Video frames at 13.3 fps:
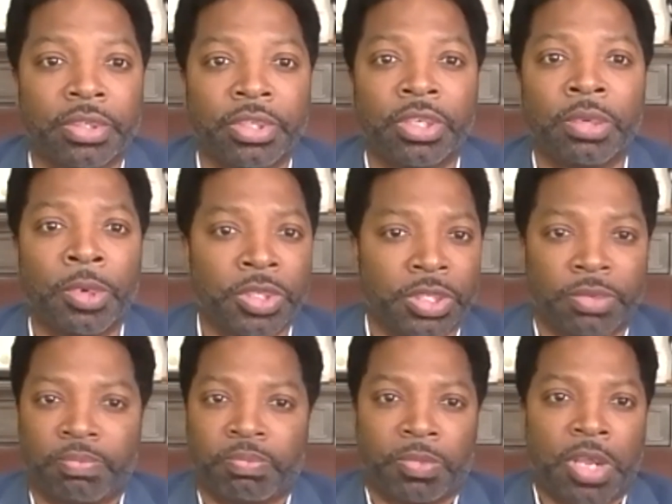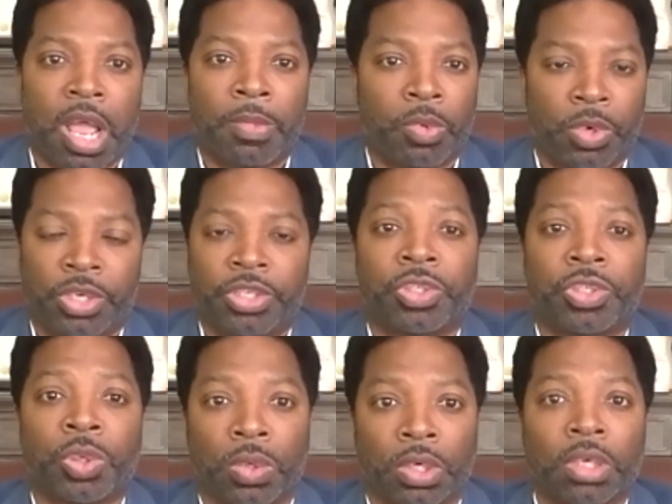You know, most common one is
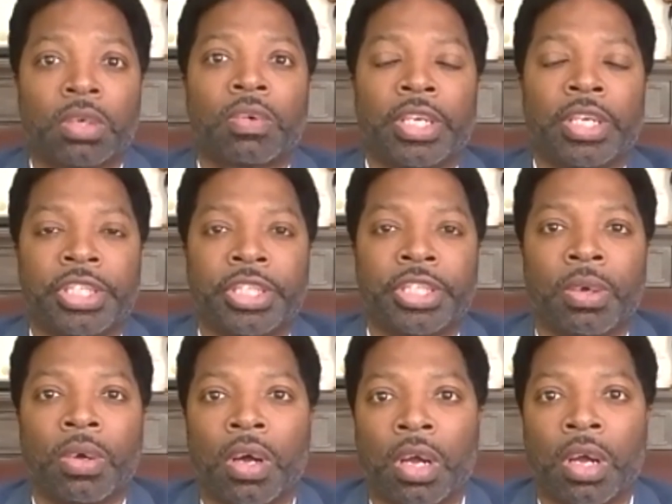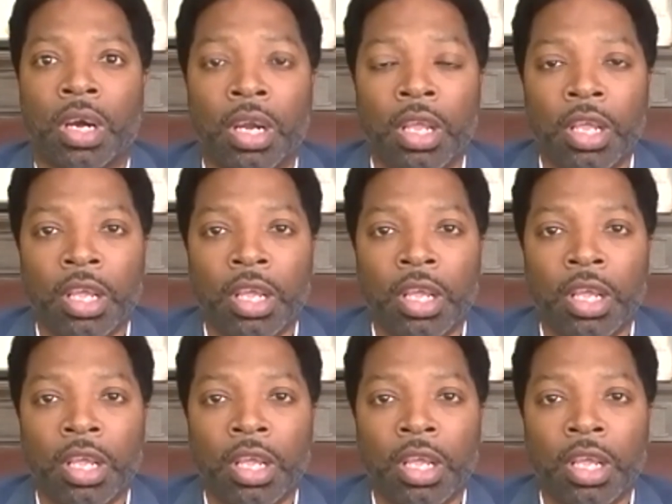Tor, right? T O R.